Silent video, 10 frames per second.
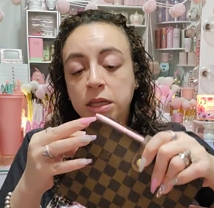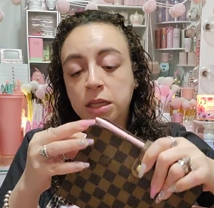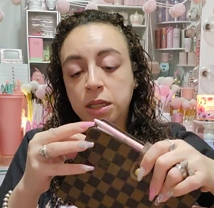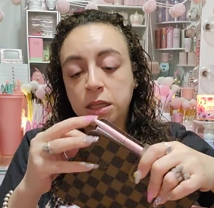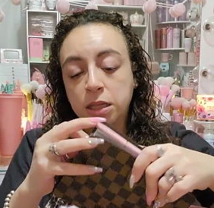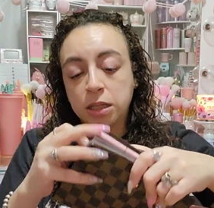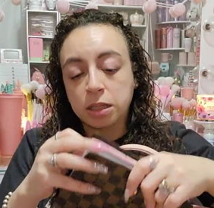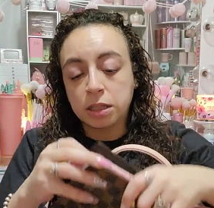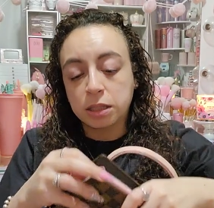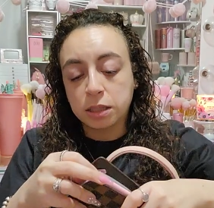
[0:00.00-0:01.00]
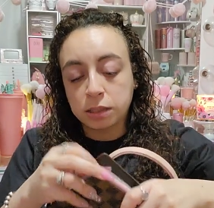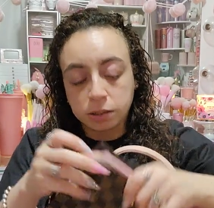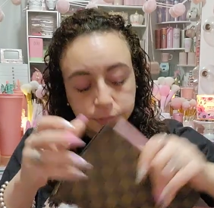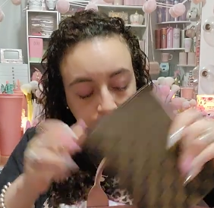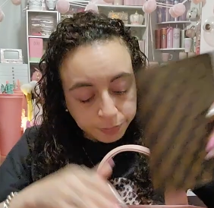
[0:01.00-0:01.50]

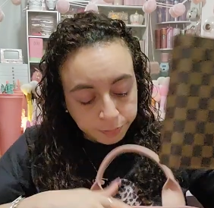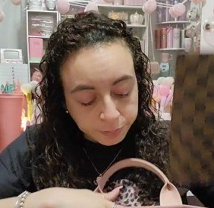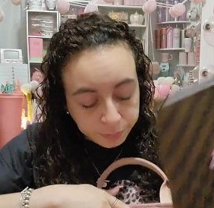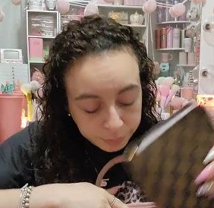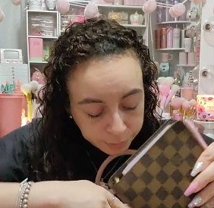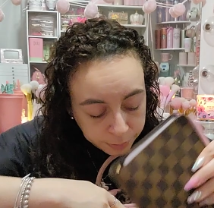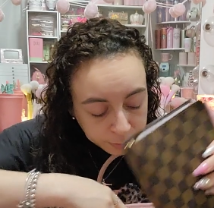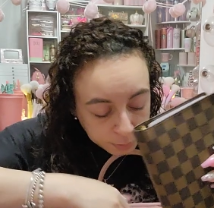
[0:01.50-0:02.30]
Nothing is said.